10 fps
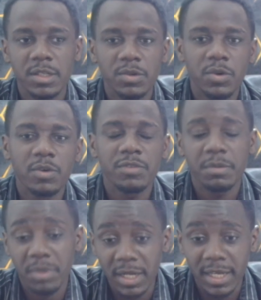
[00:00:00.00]
of the
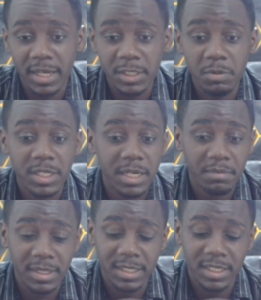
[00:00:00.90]
player, especially
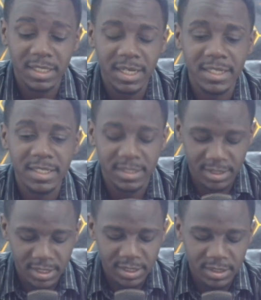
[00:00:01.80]
mentally. And
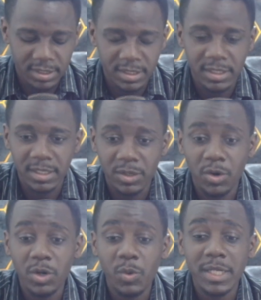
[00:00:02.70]

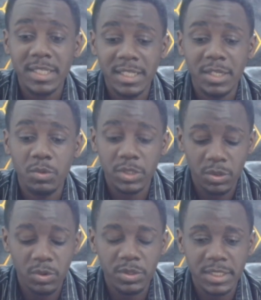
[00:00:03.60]
all what he needed was a
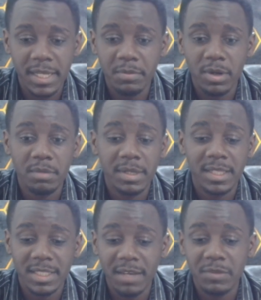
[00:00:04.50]
goal this time around, but the
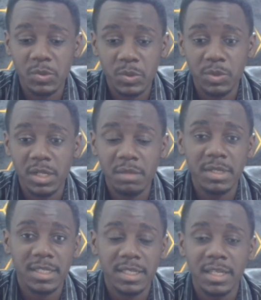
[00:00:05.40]
service was really
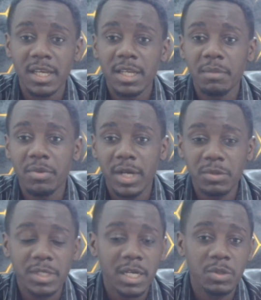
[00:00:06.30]
limited. Bukayo
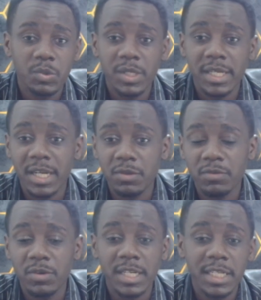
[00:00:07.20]
Saka was really cut off,
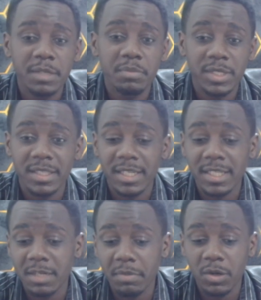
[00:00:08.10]
not until he put in that
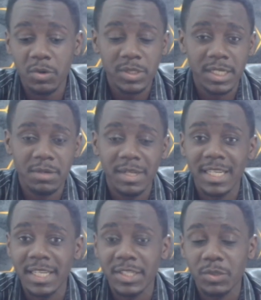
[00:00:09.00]
cutback cross that really
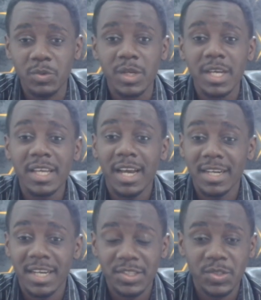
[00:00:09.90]
led to an
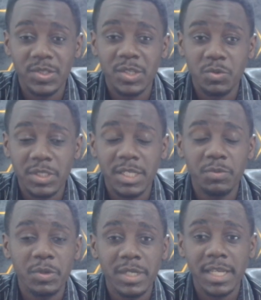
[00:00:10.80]
assist that Trossard
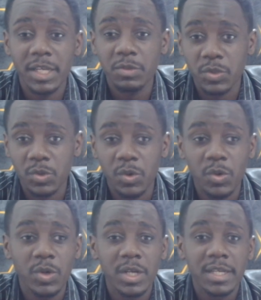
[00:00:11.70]
really went ahead to
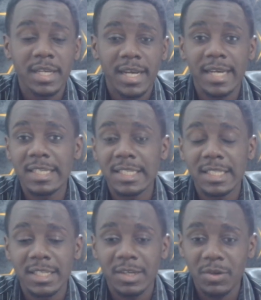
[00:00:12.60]
score. And
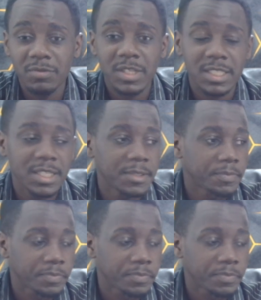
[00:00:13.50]
obviously,